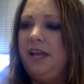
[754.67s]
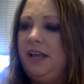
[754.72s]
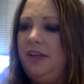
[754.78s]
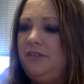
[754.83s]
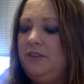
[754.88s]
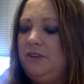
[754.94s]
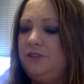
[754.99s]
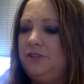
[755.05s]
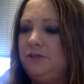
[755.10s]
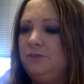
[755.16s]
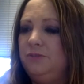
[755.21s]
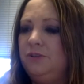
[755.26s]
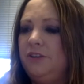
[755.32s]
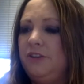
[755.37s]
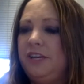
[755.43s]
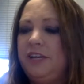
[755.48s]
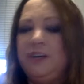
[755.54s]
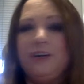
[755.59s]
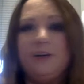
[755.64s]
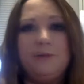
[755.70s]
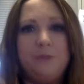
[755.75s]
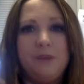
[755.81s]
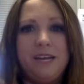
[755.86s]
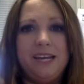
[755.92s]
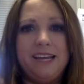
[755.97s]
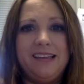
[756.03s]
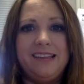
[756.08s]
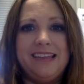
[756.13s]
There's a really good
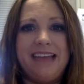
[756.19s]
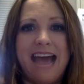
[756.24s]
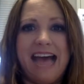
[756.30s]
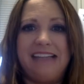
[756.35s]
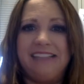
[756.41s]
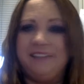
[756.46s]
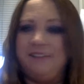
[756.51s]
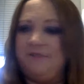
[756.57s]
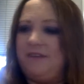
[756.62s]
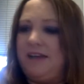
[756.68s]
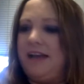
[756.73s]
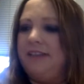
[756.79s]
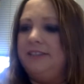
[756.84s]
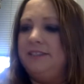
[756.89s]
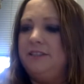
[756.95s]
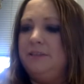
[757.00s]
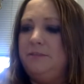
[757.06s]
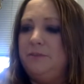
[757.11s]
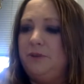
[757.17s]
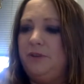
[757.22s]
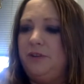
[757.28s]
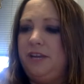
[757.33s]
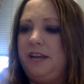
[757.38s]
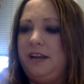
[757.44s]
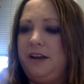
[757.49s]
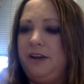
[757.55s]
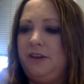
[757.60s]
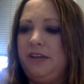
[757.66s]
one that defines the
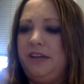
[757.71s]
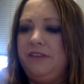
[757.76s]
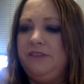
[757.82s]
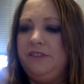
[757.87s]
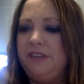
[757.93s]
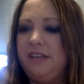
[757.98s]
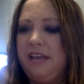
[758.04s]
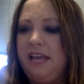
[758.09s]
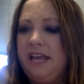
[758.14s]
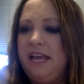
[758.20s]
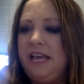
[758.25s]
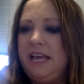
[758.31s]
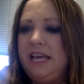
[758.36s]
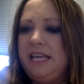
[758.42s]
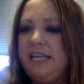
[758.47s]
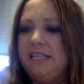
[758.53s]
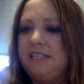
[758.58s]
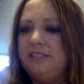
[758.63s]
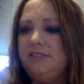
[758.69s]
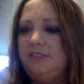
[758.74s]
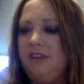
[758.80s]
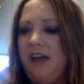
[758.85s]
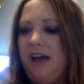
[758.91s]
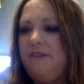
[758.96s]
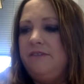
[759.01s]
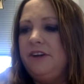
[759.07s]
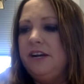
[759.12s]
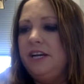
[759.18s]
Berlin airlift. It is
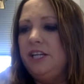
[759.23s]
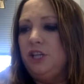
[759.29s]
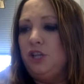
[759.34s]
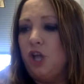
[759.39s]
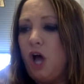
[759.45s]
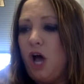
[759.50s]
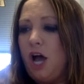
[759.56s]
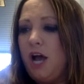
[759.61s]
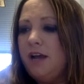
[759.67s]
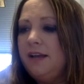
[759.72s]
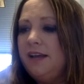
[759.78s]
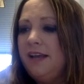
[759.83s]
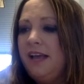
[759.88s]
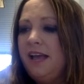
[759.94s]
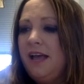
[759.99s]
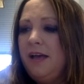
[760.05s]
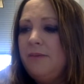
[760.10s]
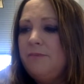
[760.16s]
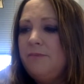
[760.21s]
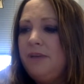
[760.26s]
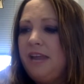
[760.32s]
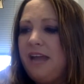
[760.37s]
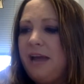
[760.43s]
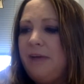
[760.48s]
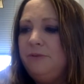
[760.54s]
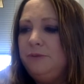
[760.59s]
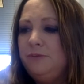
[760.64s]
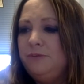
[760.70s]
not very long, but I
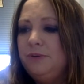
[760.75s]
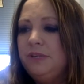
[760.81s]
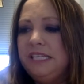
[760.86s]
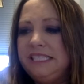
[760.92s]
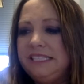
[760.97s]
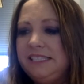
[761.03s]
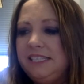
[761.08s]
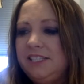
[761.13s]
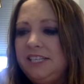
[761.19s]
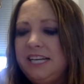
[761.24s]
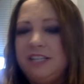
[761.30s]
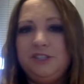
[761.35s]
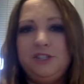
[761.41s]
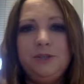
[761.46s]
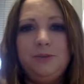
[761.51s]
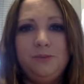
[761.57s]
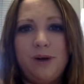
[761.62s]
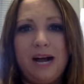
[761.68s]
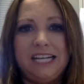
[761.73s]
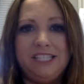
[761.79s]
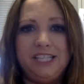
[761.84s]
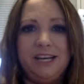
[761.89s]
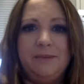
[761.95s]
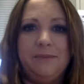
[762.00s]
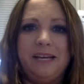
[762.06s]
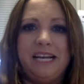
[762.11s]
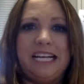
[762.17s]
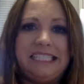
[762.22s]
would really suggest you watch it
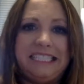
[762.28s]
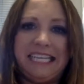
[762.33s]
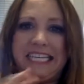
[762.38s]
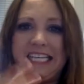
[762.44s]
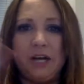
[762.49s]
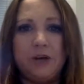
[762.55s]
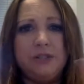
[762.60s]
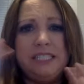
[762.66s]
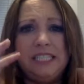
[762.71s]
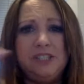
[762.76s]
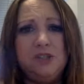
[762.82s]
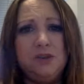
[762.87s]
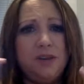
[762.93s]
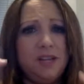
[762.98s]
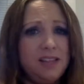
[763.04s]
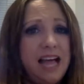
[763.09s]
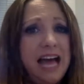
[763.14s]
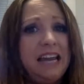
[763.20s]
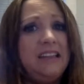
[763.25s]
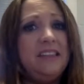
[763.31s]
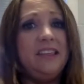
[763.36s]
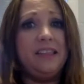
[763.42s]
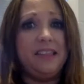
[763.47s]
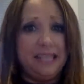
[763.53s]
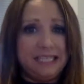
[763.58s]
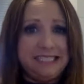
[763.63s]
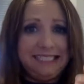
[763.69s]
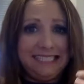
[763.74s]
because it goes into a lot of
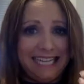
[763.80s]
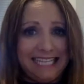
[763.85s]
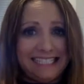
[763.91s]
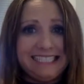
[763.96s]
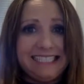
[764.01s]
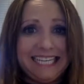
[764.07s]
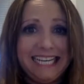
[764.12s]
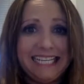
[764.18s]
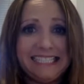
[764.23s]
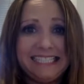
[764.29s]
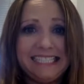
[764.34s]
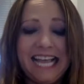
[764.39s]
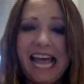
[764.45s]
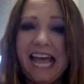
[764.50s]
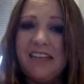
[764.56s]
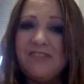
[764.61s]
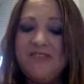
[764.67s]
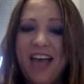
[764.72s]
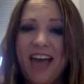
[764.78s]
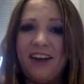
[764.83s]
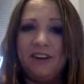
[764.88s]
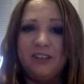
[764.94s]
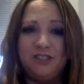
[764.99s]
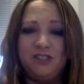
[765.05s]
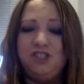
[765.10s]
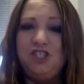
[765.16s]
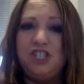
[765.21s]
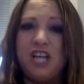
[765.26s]
the logistics that
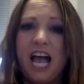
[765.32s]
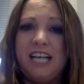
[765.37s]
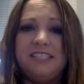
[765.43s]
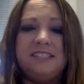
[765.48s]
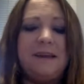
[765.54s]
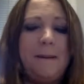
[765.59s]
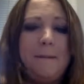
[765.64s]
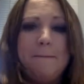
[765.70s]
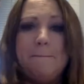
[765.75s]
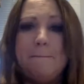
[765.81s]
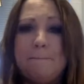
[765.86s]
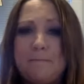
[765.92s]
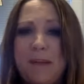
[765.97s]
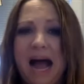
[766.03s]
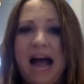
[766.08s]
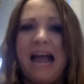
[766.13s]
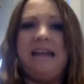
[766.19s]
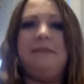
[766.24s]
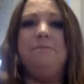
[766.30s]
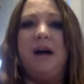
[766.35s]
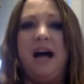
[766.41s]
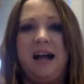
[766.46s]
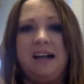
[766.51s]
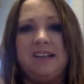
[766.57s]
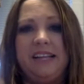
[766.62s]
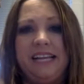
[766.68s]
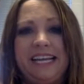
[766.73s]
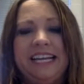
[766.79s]
are just
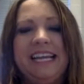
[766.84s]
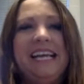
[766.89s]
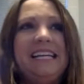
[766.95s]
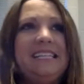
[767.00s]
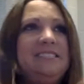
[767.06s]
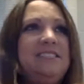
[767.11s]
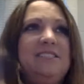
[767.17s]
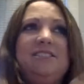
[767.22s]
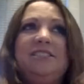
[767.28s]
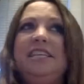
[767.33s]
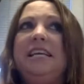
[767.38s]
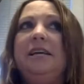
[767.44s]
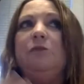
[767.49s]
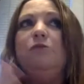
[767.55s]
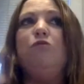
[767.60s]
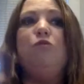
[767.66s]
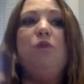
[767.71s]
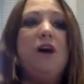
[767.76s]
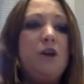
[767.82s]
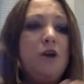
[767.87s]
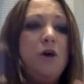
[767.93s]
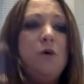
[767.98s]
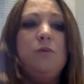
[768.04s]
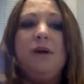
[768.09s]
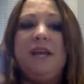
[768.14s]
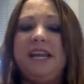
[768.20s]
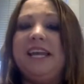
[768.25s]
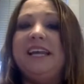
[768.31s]
mind-boggling to see what
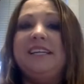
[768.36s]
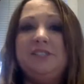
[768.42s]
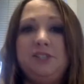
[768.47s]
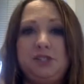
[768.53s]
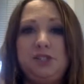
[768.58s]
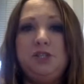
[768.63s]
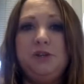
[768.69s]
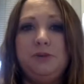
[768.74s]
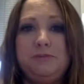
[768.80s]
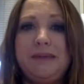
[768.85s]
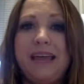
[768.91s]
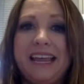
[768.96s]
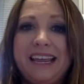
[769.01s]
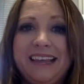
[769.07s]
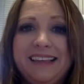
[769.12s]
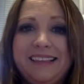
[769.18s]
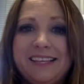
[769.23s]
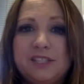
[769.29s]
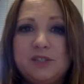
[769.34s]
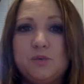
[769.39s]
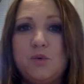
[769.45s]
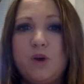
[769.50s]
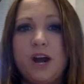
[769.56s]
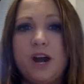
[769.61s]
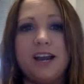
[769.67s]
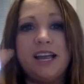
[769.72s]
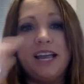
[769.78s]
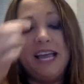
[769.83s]
all went into making this
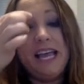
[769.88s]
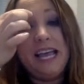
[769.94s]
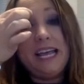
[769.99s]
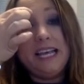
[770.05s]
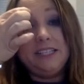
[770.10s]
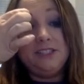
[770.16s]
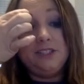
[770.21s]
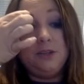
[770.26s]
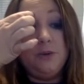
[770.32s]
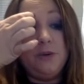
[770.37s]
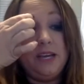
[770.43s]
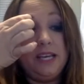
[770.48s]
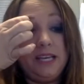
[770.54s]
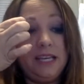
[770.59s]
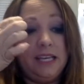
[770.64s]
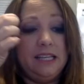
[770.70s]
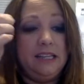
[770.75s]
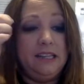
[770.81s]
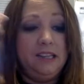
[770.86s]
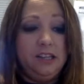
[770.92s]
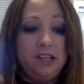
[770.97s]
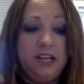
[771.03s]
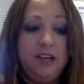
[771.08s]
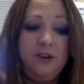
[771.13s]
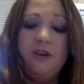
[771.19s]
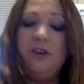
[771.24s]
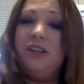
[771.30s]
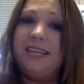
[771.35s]
work. And so
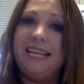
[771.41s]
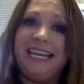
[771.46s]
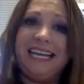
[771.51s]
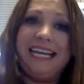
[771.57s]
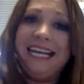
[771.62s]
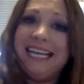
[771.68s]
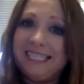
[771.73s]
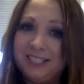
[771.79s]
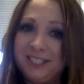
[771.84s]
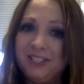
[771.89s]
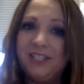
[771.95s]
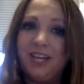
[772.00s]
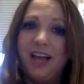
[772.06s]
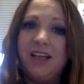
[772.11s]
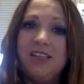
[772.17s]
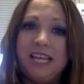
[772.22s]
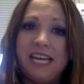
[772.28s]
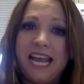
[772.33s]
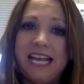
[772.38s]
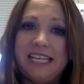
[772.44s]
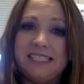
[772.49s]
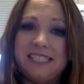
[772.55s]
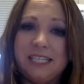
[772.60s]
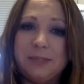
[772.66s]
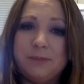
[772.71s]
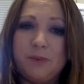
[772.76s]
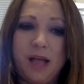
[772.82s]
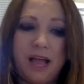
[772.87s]
literally, Stalin has
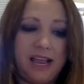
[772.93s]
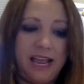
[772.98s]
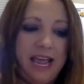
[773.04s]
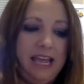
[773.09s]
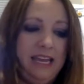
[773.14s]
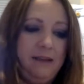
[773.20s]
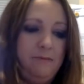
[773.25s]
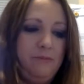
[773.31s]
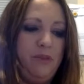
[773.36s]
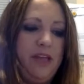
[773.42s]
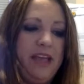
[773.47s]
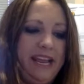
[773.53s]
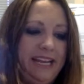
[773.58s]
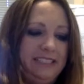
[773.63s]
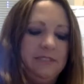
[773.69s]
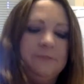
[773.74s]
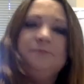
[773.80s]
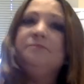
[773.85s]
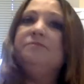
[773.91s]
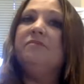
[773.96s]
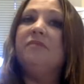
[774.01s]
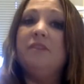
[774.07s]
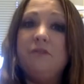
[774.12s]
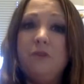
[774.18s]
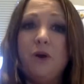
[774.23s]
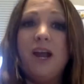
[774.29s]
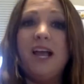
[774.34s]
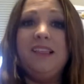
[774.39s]
this blockade in place
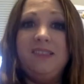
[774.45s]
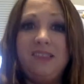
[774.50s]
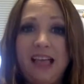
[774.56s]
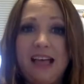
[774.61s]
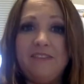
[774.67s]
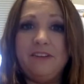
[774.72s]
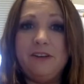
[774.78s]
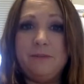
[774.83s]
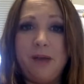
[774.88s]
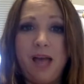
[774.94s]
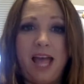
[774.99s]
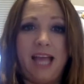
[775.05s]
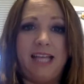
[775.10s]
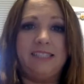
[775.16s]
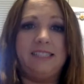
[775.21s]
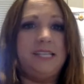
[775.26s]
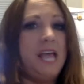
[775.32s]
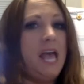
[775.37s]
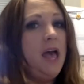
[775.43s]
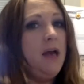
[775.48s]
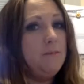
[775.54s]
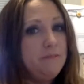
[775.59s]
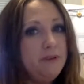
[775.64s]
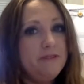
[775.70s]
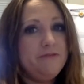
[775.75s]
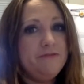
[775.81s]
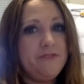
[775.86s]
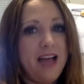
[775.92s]
for 11 months.
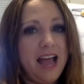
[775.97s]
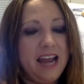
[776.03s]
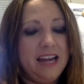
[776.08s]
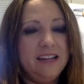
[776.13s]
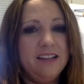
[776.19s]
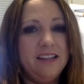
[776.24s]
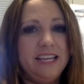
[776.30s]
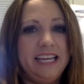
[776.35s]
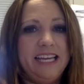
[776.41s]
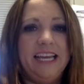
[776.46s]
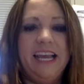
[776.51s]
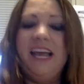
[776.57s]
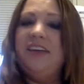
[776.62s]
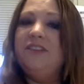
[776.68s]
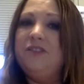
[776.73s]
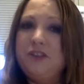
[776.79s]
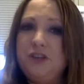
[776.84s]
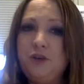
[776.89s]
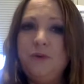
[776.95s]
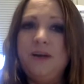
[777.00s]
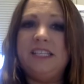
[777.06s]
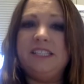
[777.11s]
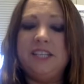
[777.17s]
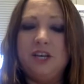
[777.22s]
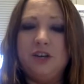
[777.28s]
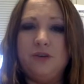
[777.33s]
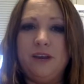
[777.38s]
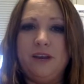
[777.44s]
But finally, the US
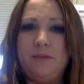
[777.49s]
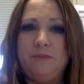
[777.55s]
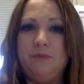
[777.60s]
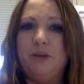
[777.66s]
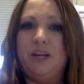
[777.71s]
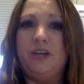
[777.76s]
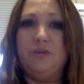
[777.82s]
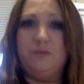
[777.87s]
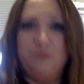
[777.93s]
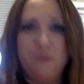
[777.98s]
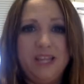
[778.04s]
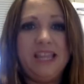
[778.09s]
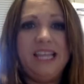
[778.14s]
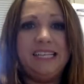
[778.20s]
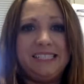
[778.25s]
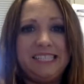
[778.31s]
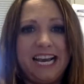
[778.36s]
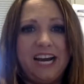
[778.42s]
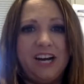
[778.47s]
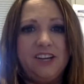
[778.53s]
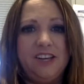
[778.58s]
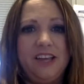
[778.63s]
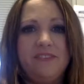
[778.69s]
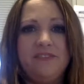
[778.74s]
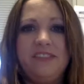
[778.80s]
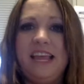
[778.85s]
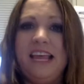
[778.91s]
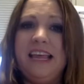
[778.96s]
and Great Britain with this
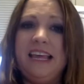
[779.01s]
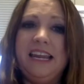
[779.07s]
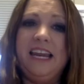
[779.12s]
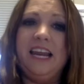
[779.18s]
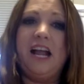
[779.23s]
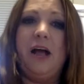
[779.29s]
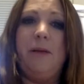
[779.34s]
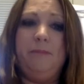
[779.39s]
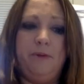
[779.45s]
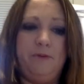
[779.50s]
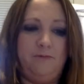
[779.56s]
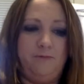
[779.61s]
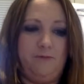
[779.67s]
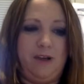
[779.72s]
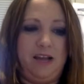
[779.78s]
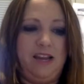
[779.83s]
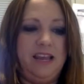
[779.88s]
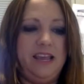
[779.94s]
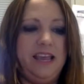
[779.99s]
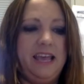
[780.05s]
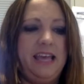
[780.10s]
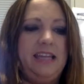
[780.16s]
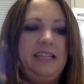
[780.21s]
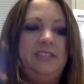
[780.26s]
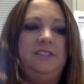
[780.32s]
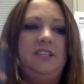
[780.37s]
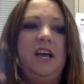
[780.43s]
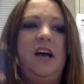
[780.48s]
airlift, they get it up and running, and
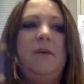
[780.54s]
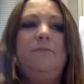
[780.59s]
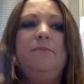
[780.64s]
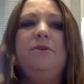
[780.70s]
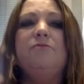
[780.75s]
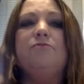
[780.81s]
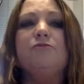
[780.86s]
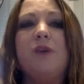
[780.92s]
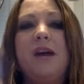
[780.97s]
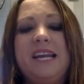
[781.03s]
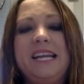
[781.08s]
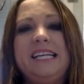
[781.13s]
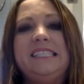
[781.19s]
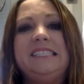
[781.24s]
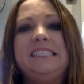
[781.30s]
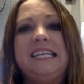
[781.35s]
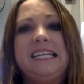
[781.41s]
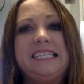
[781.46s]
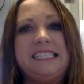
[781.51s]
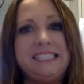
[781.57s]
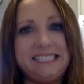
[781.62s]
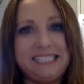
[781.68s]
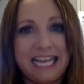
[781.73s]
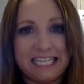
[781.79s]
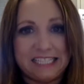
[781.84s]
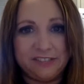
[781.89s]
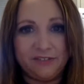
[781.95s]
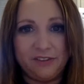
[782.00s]
it's up and running
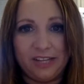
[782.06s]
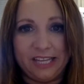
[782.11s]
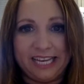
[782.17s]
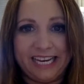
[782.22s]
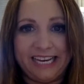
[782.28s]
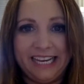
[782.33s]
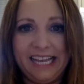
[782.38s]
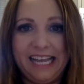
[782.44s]
successfully.